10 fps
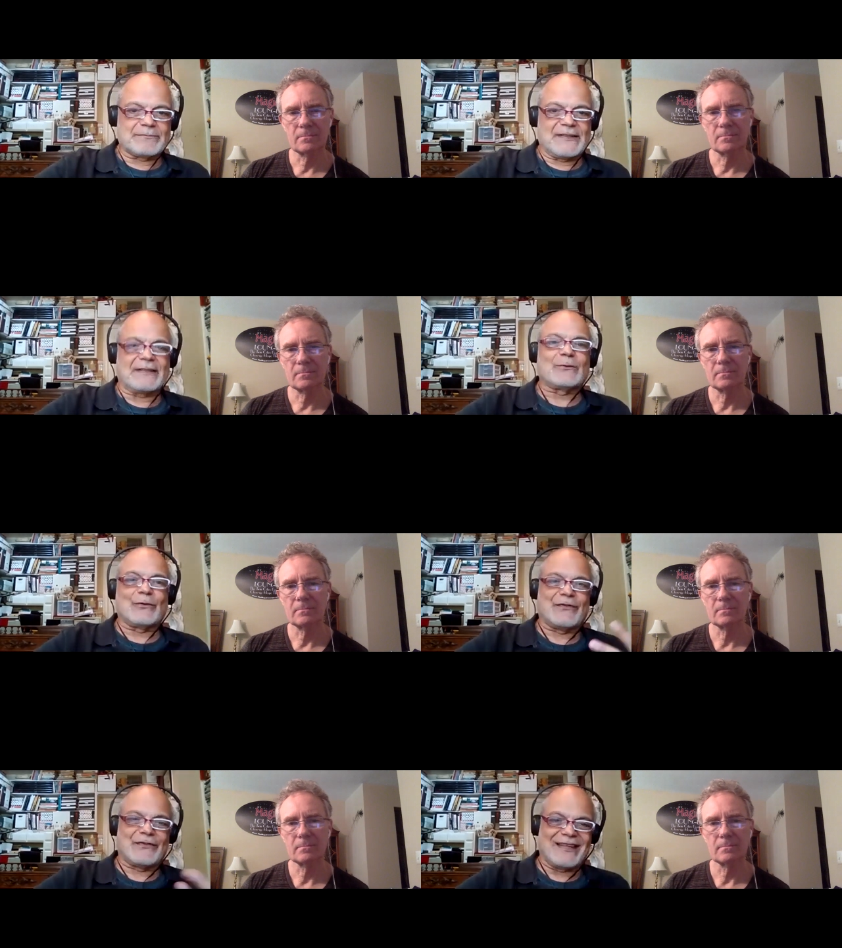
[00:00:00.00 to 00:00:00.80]
Speaker 1: tend
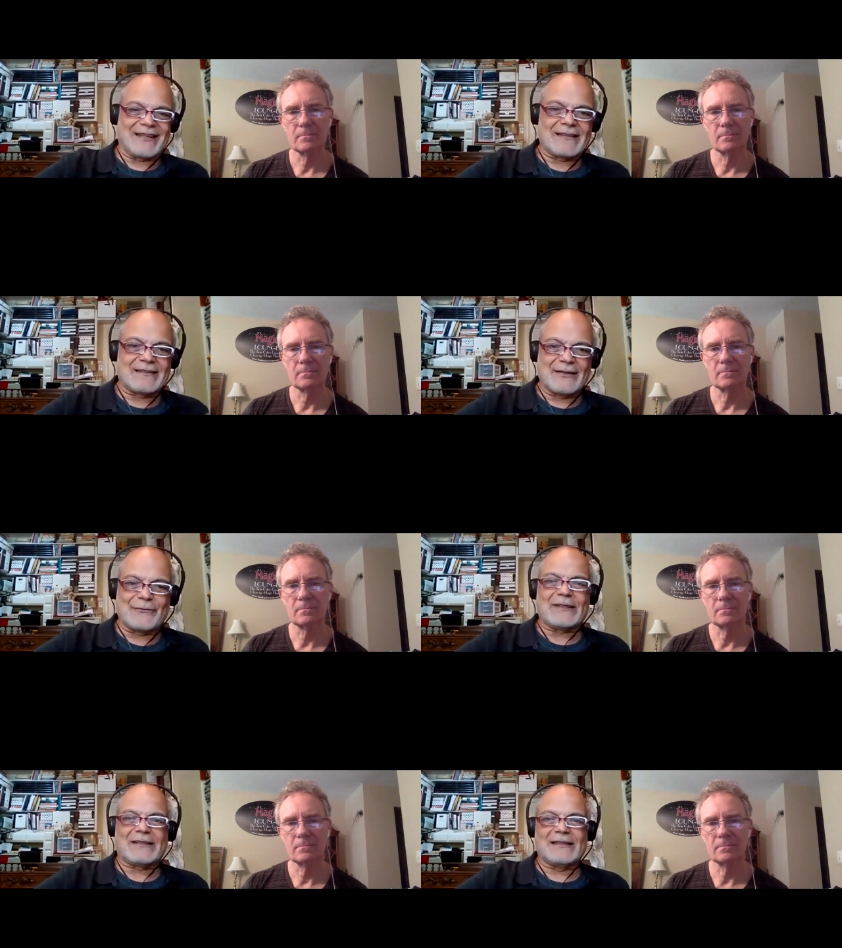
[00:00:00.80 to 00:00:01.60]
to think
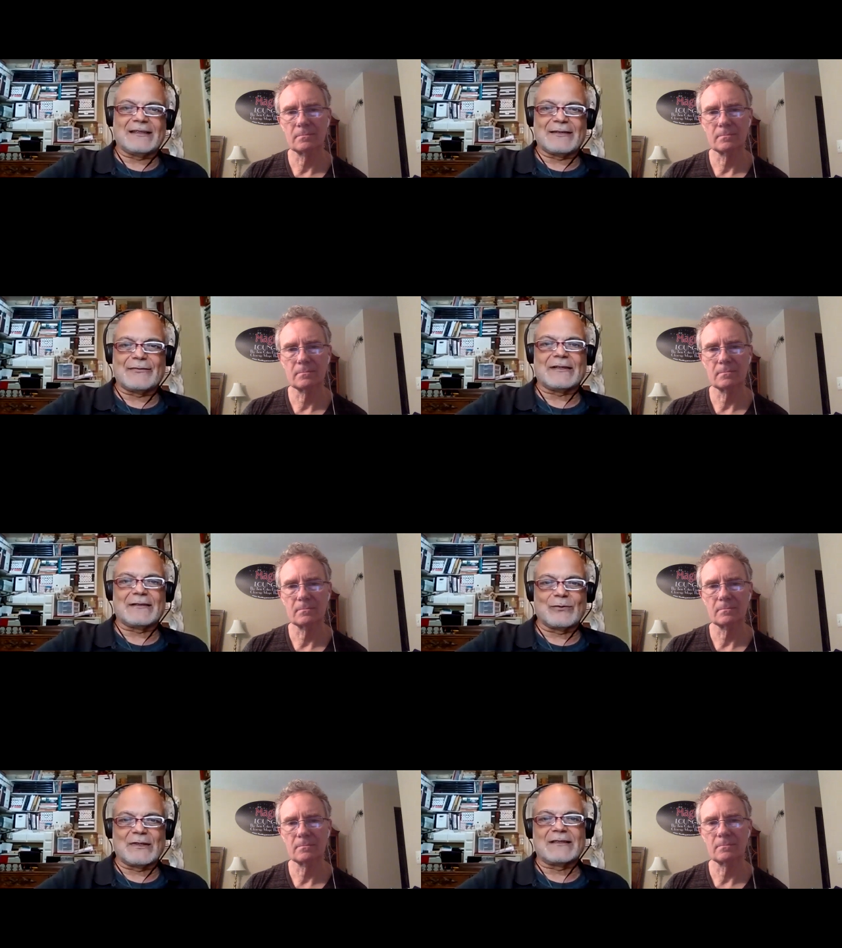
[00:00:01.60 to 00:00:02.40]
differently
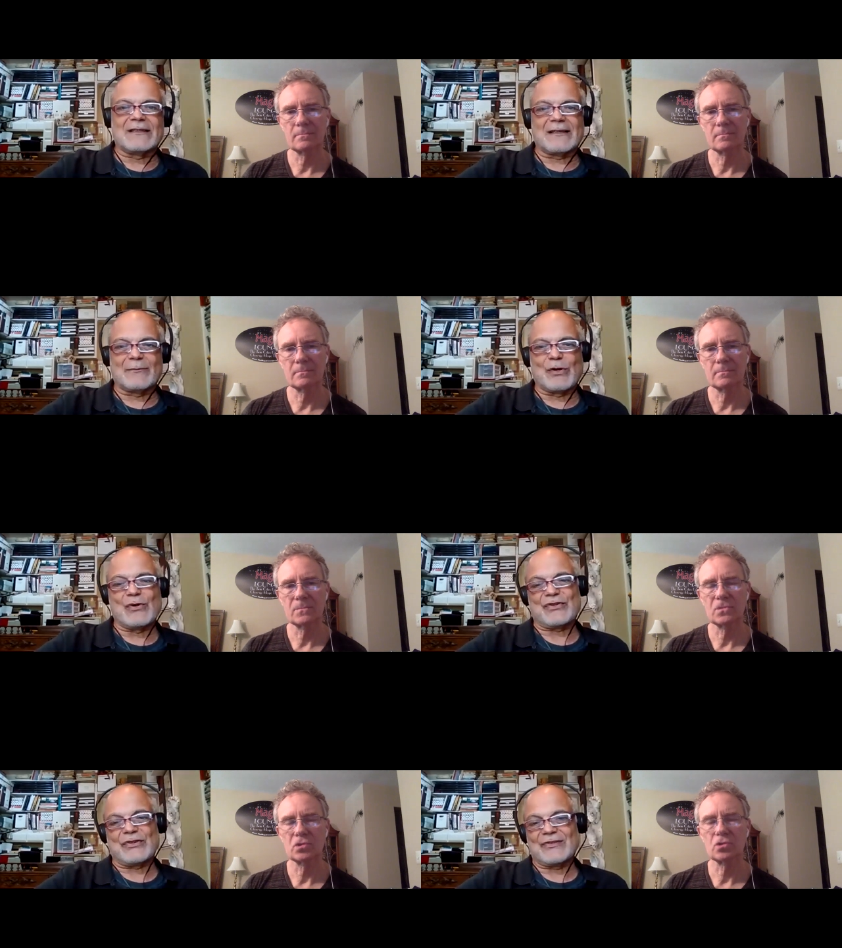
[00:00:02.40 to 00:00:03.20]
even when they
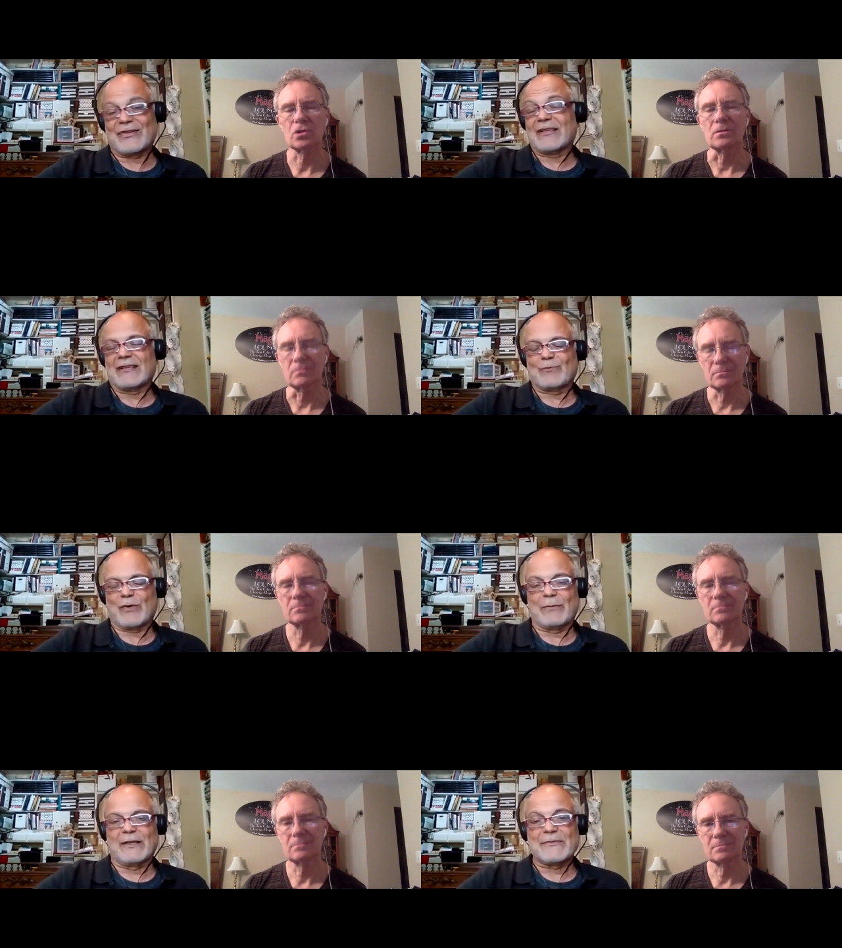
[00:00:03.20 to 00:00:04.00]
approach sure. engineering
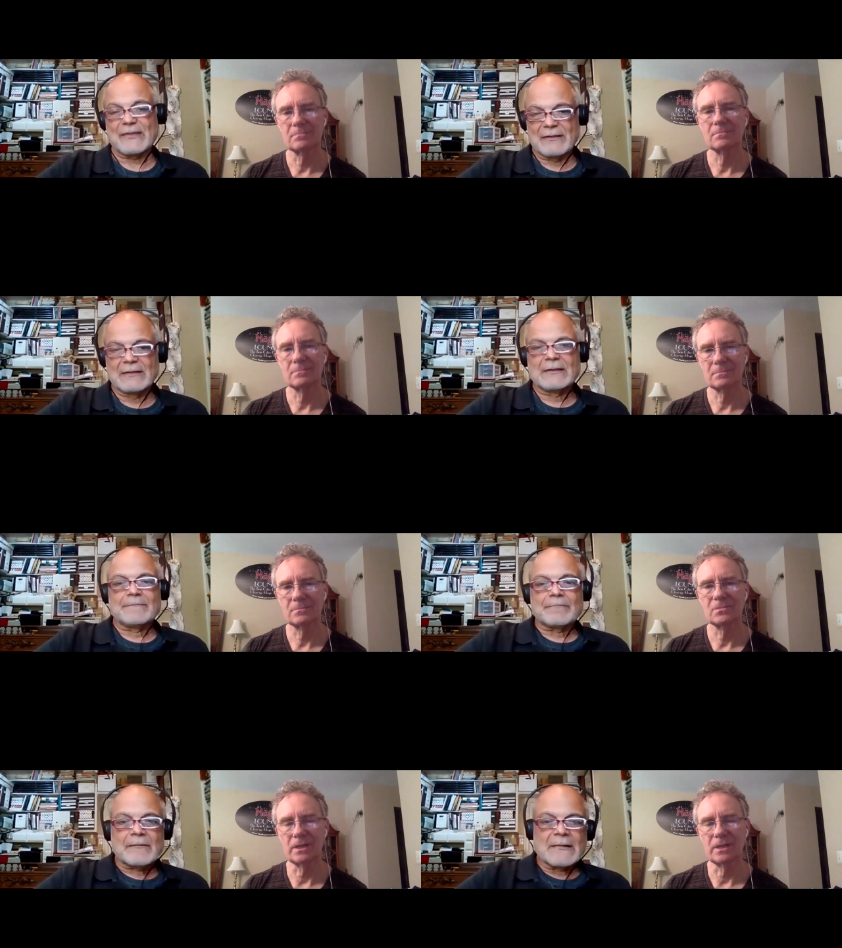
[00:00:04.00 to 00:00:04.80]
problems
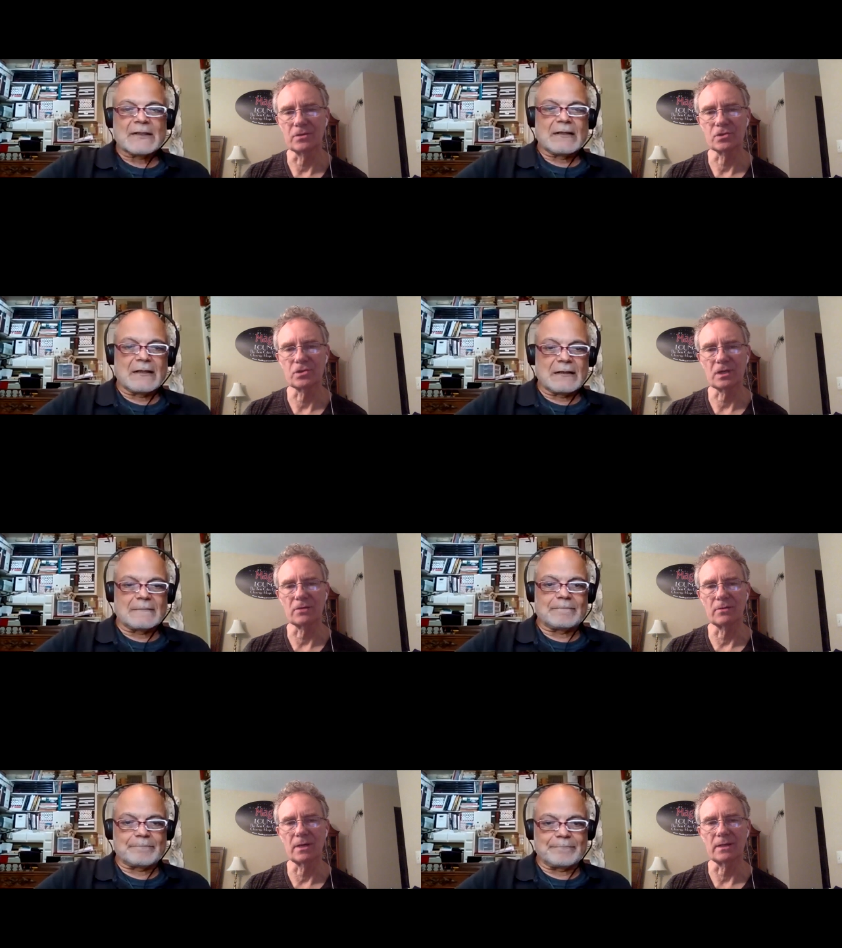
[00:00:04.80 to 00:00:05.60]
yeah they're stuck in
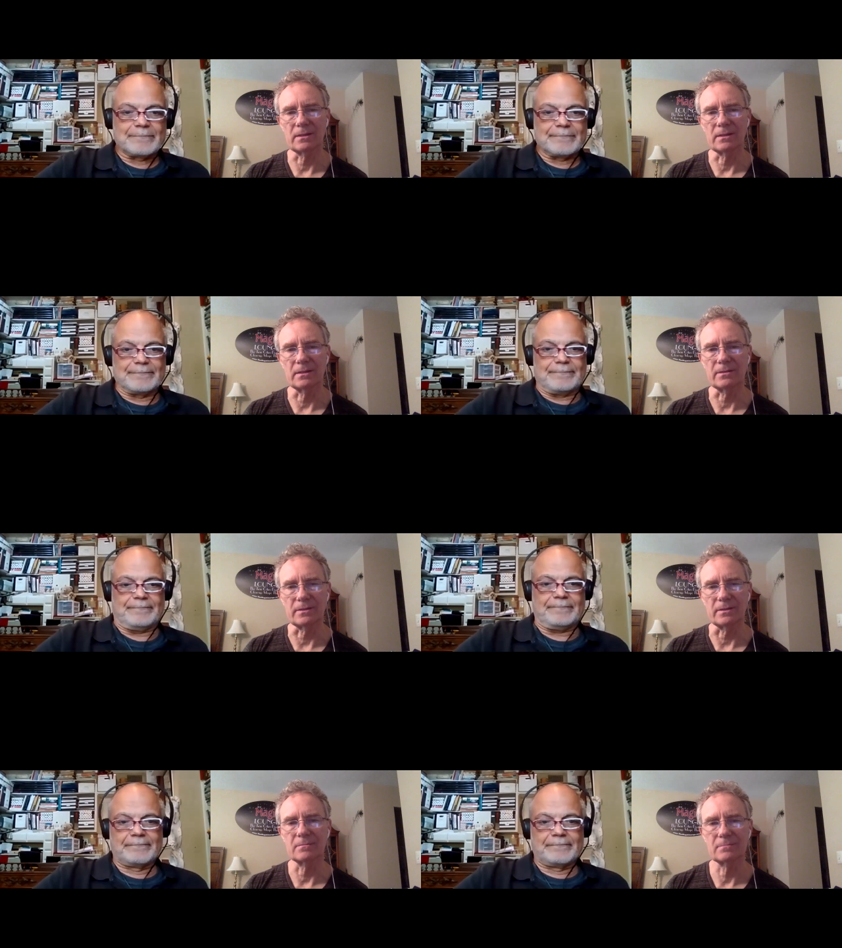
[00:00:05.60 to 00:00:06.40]
a rut kind of thing